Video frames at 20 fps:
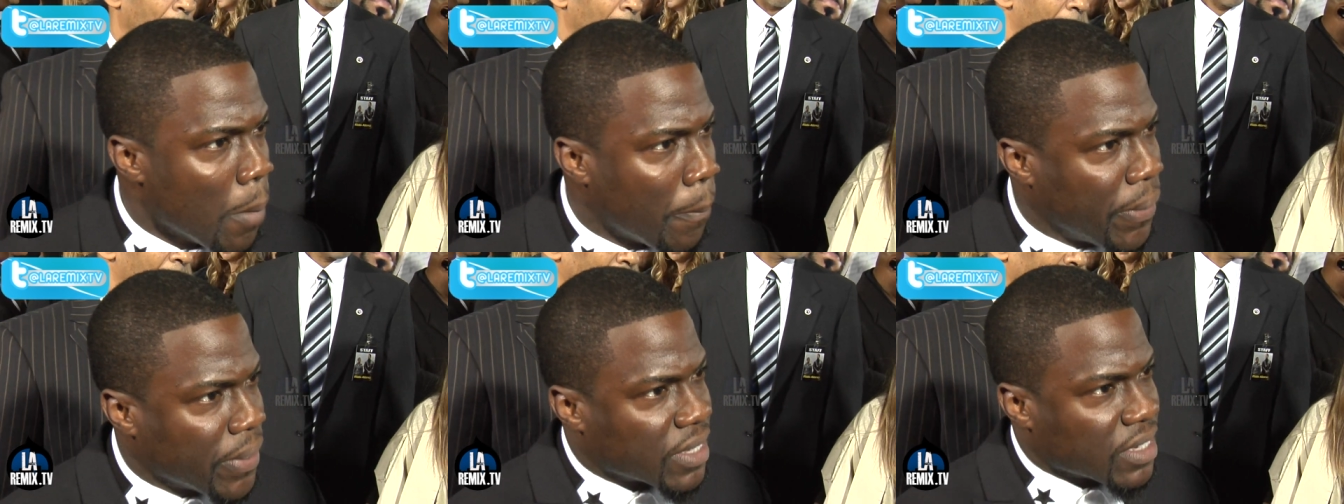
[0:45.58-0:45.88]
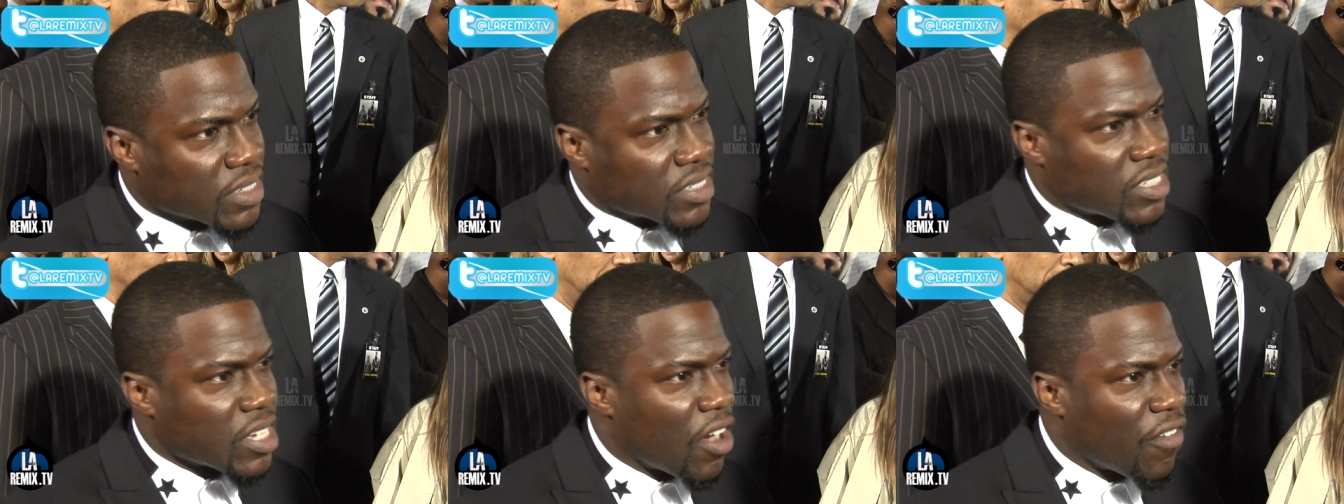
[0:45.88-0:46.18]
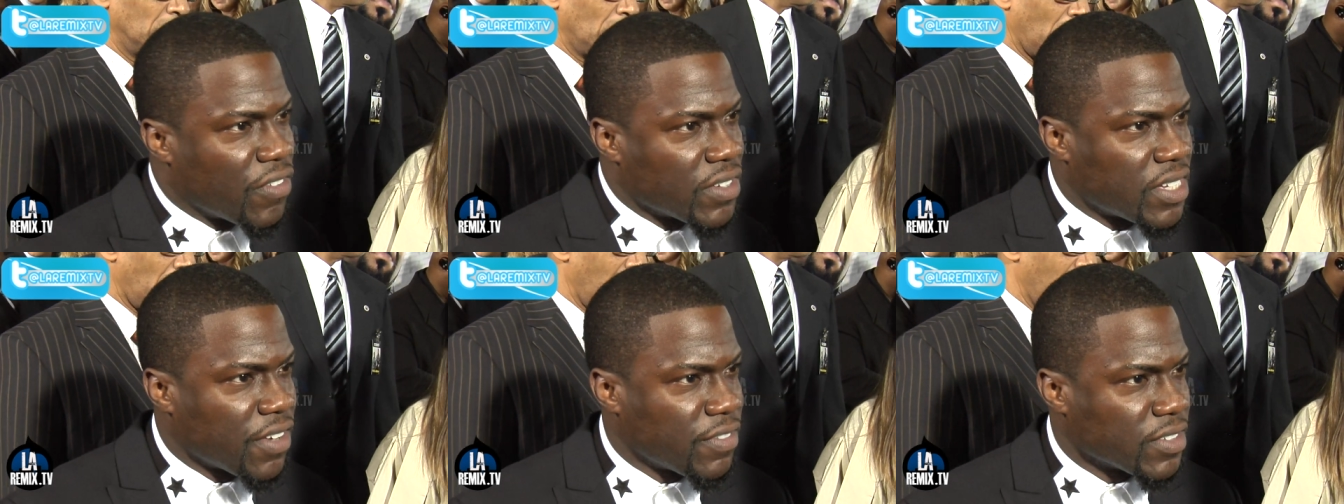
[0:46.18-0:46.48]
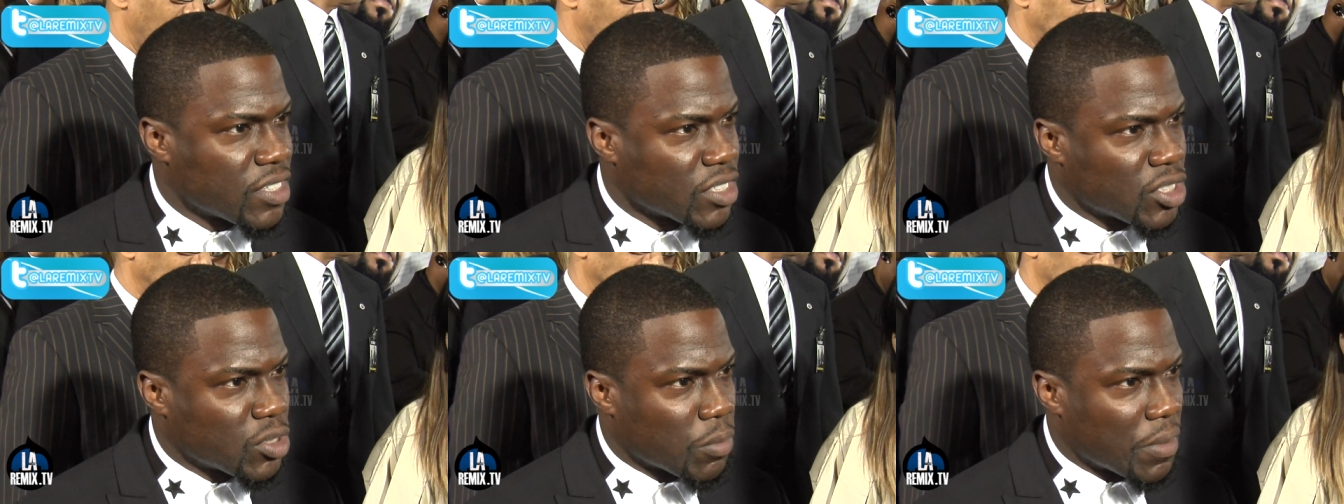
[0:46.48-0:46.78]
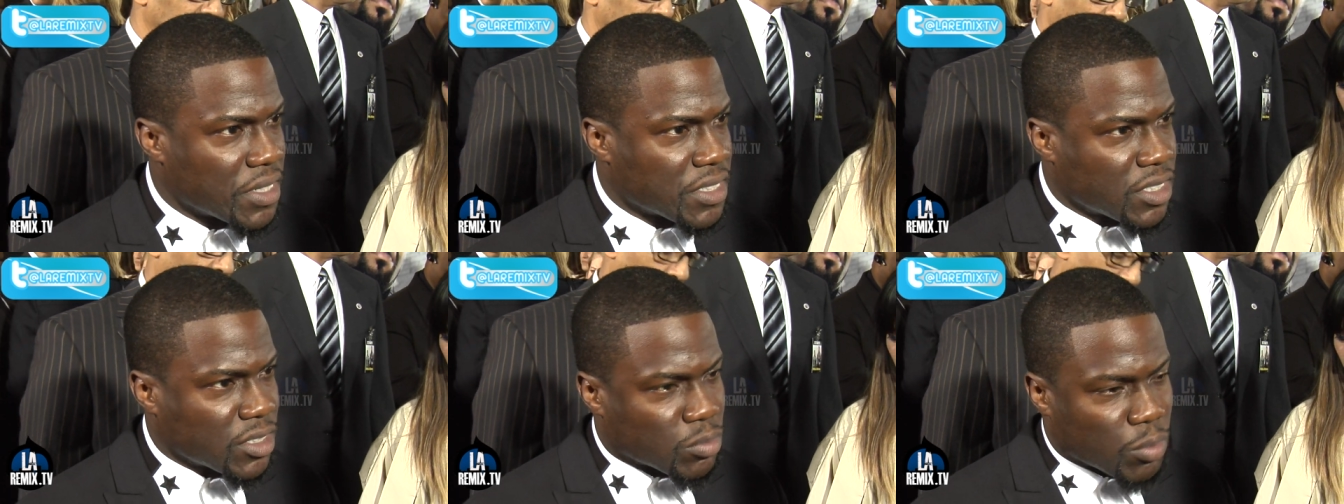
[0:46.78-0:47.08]
putting yourself in different
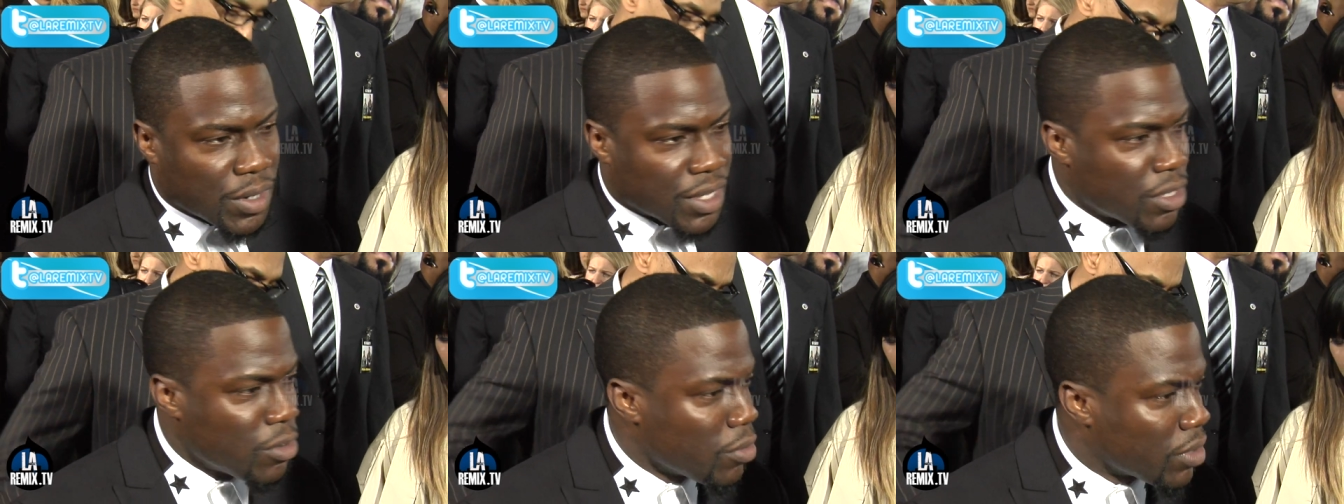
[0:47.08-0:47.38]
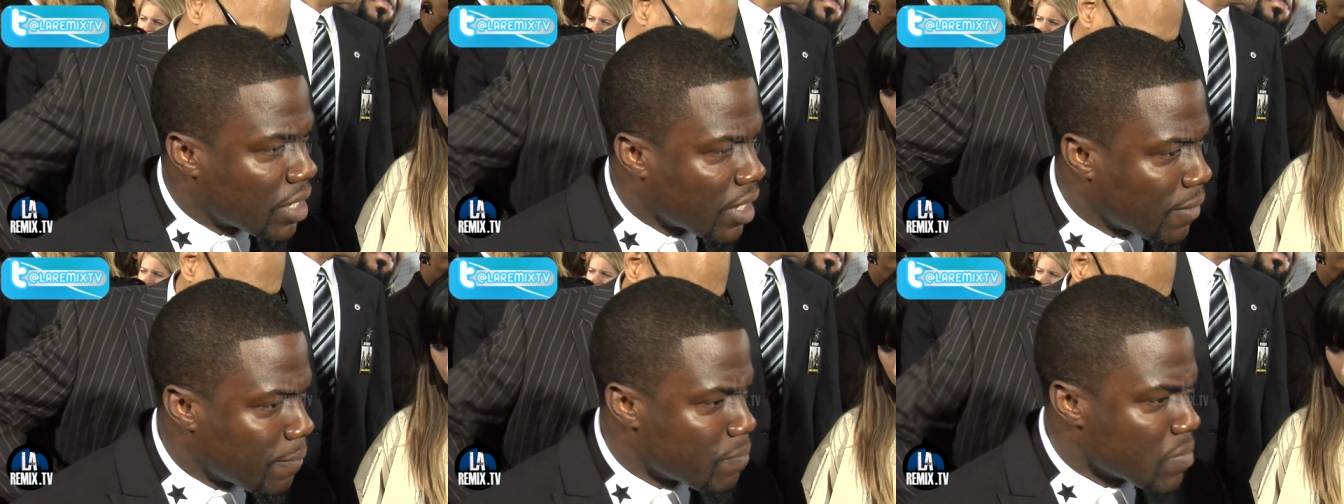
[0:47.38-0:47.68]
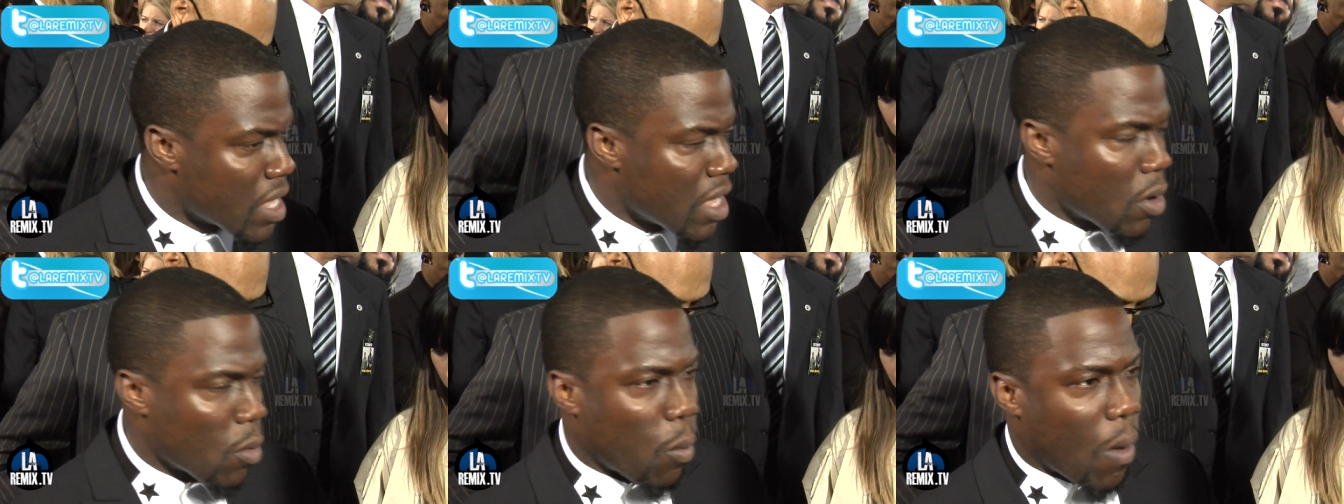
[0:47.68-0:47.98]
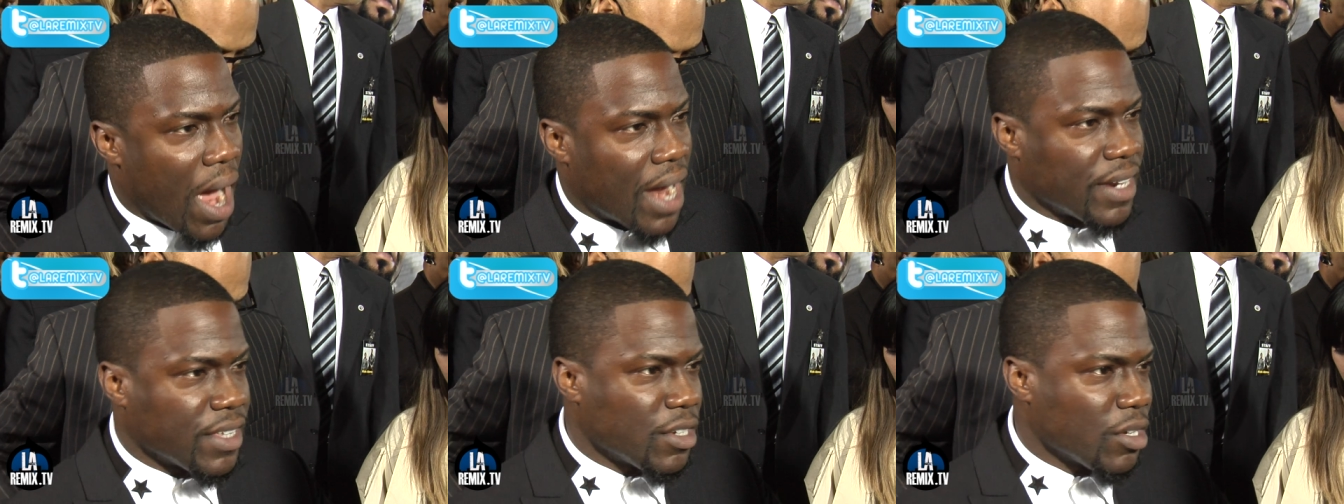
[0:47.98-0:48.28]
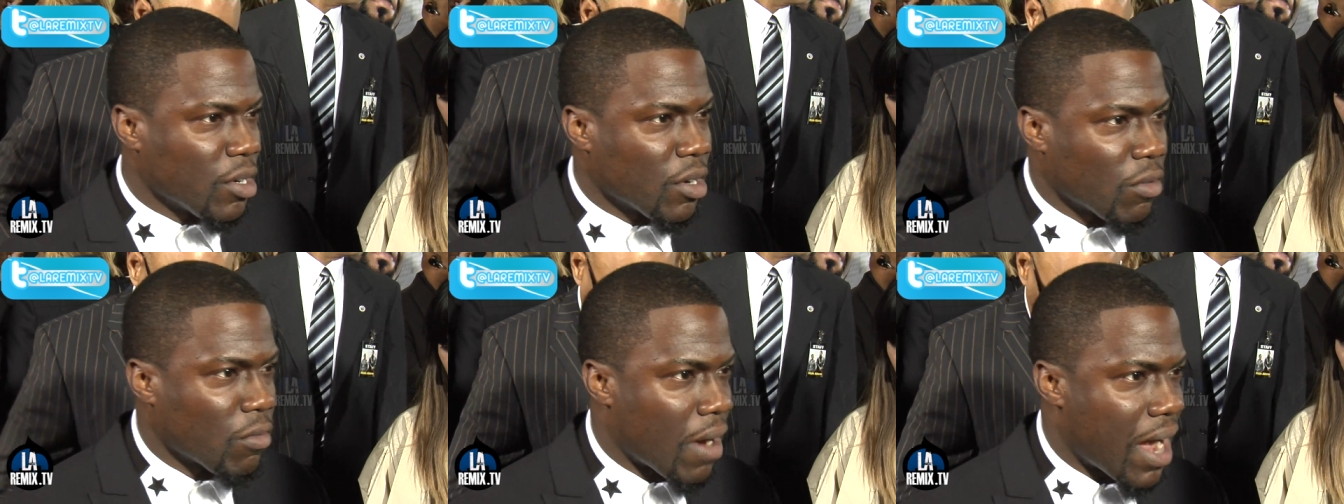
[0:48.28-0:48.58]
situations where you can widen
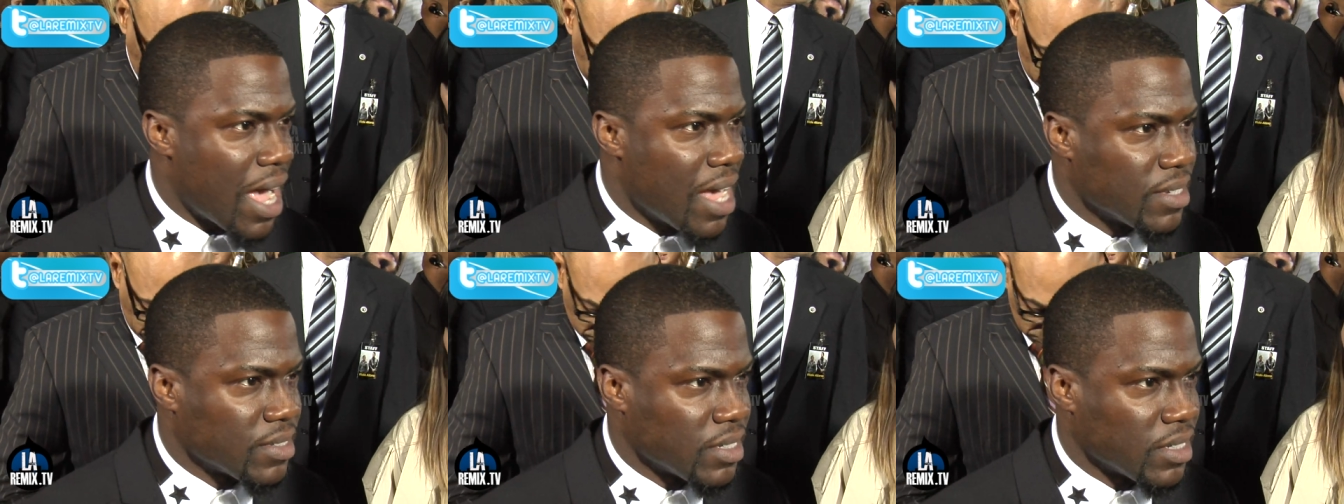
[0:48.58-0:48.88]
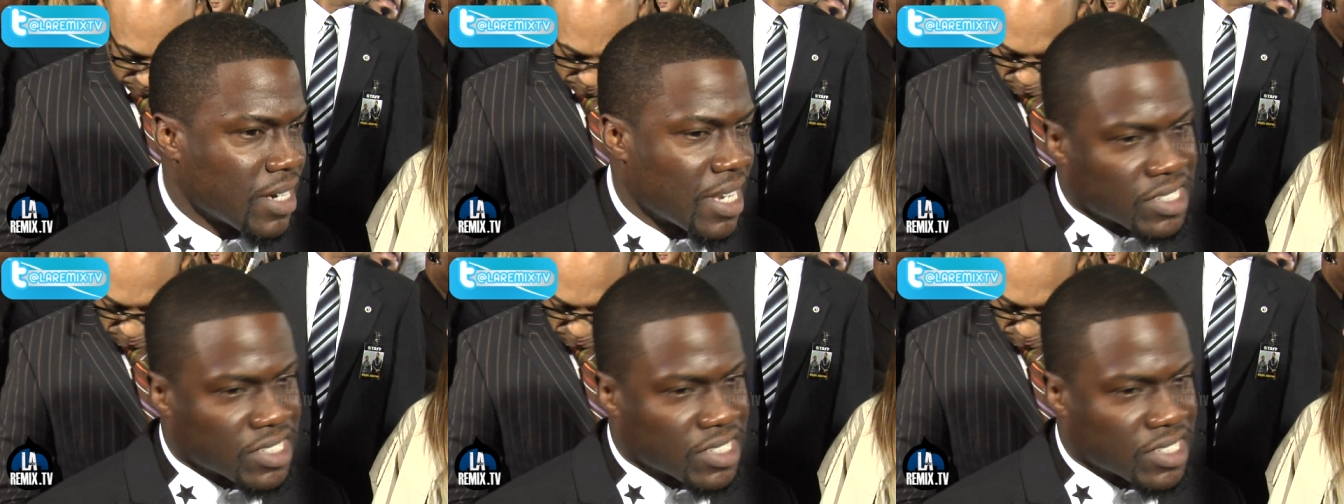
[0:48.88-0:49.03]
your horizon.